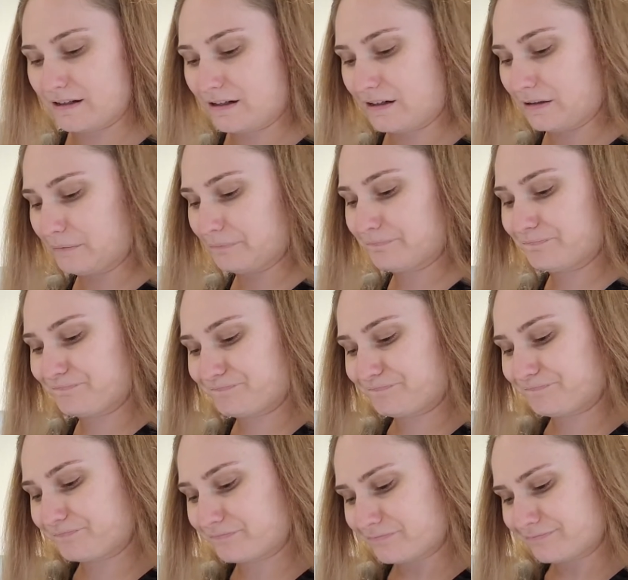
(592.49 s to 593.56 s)

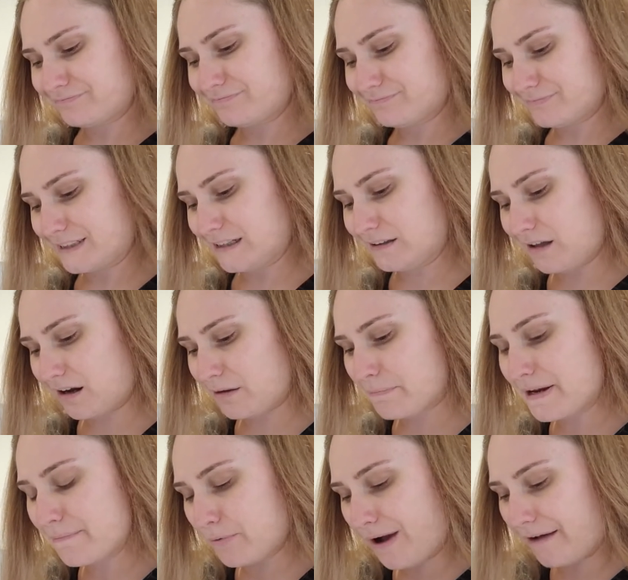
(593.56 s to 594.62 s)
a lot of
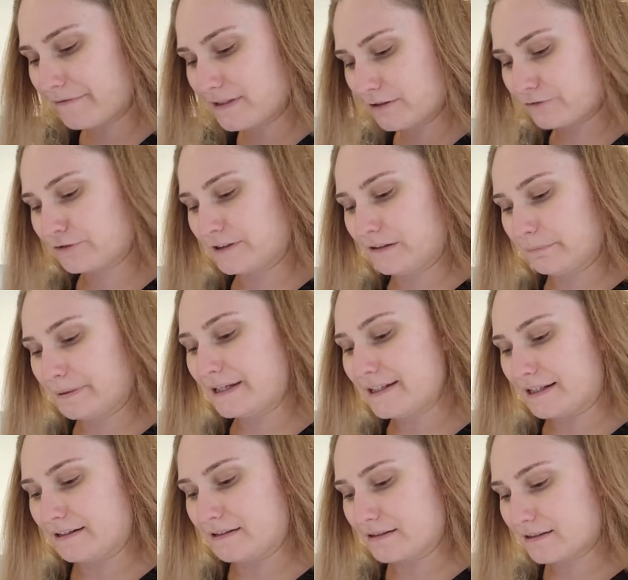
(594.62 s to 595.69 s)
people have different
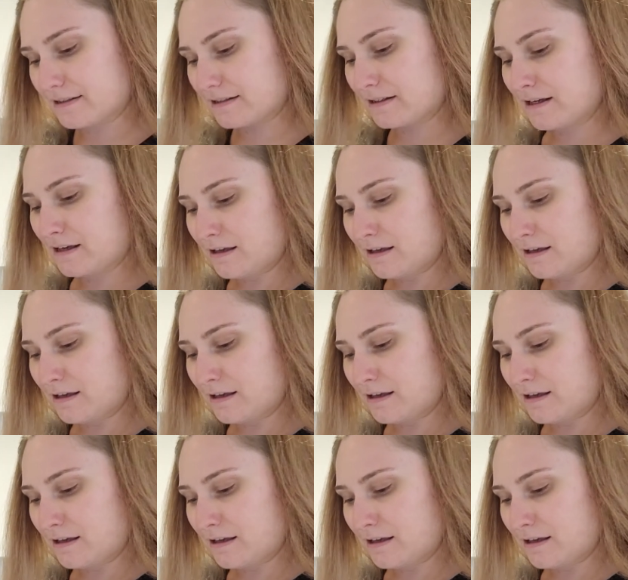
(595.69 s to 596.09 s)
opinions